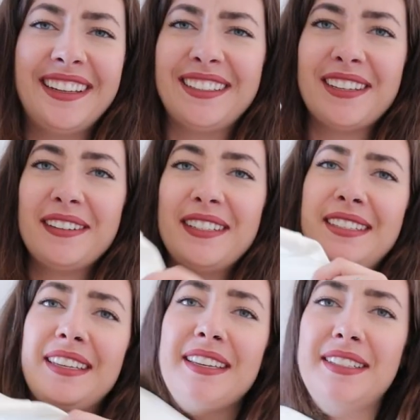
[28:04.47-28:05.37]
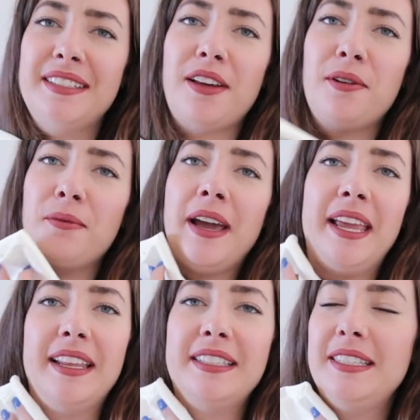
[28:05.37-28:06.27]
It's hard to see because it's all
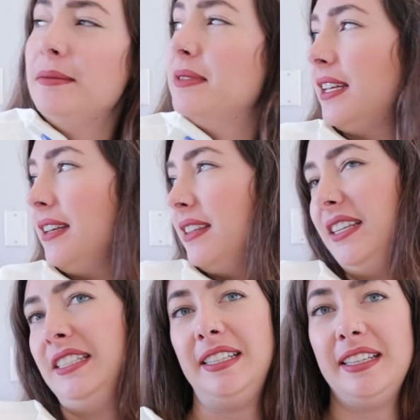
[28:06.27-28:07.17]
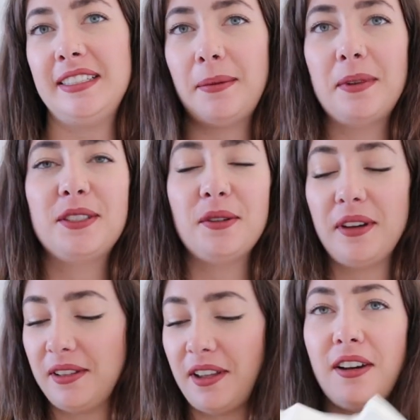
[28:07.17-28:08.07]
white. It seems these days I've been
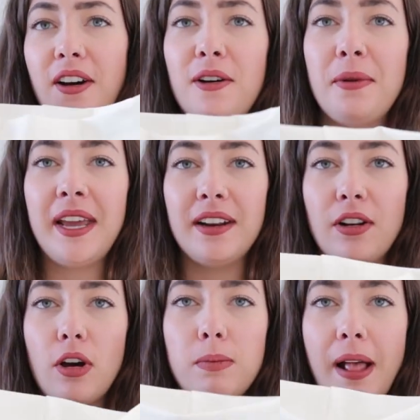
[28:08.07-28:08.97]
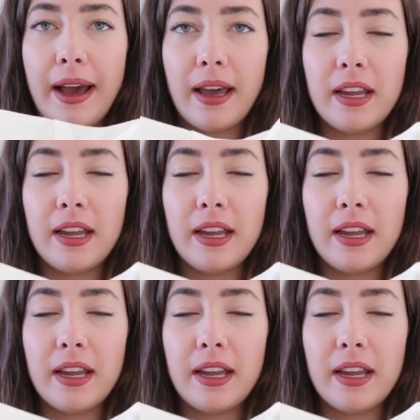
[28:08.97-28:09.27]
sewing a lot of all white and all black.